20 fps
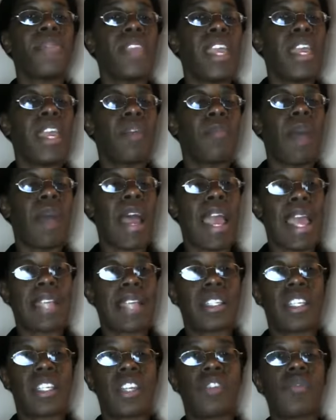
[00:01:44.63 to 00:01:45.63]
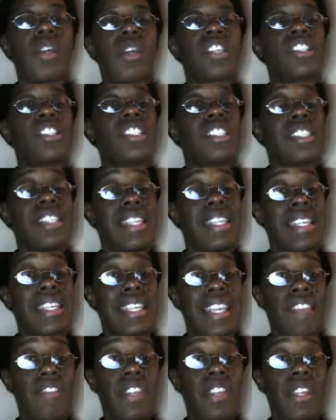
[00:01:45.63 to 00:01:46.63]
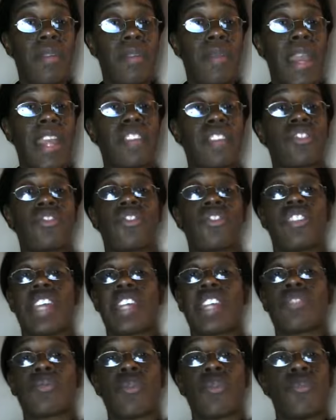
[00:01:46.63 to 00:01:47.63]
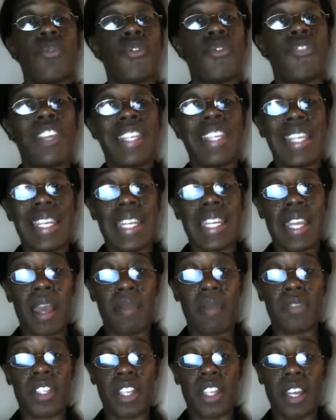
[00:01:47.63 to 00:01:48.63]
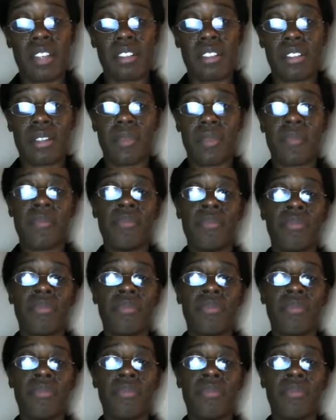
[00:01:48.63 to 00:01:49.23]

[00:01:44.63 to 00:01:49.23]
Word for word: And by asking questions and giving them answers, that's removing any objection.